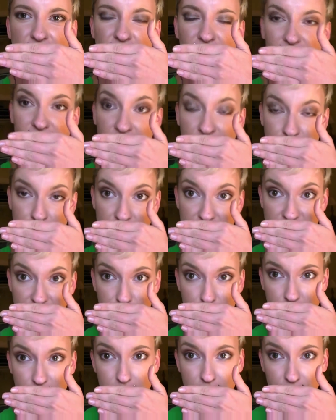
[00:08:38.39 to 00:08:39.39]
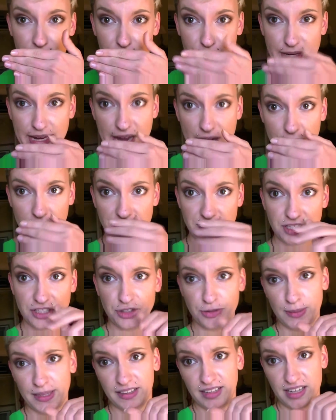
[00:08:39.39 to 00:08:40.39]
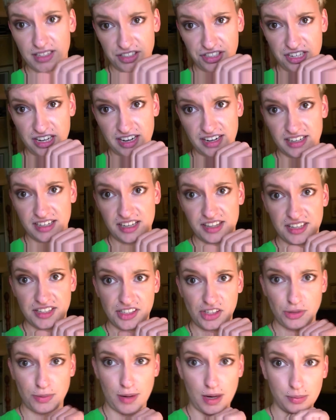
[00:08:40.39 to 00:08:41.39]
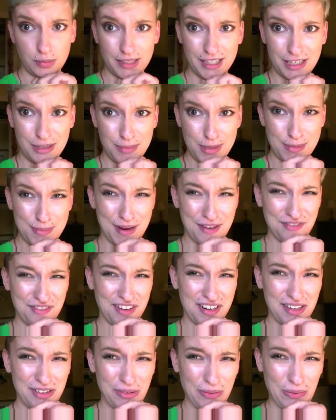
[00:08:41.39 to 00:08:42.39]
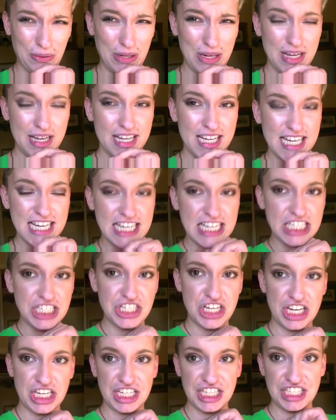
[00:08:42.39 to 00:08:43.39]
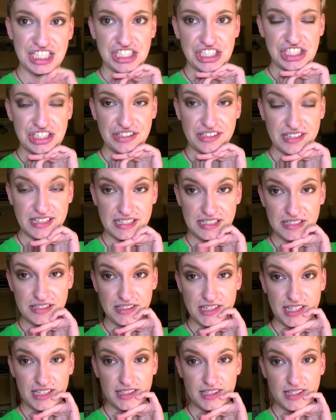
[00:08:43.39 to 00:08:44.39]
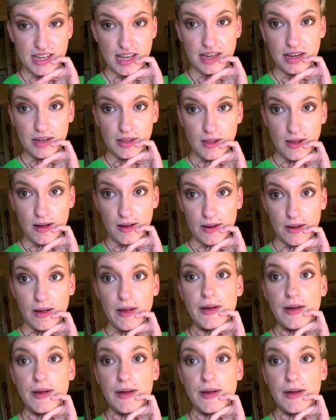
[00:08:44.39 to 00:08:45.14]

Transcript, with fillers: Um, but it's been about three hours since my last check-in, and this is probably gonna be my final check-in just because it's 8 o'clock.